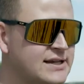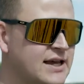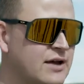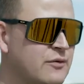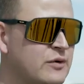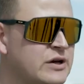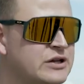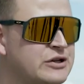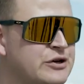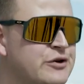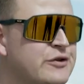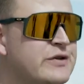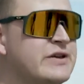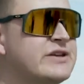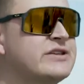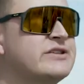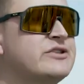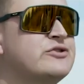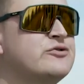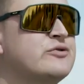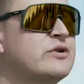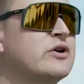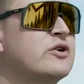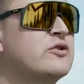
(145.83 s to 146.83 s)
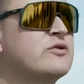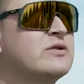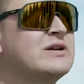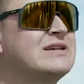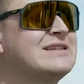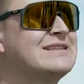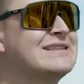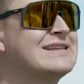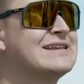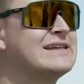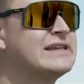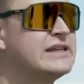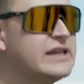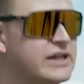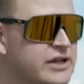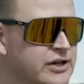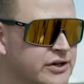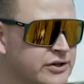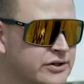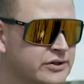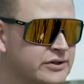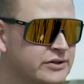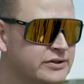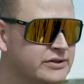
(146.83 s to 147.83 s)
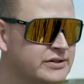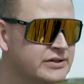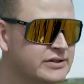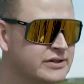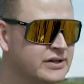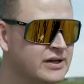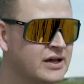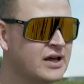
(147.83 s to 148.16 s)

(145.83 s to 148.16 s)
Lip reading: and we do this to increase the yield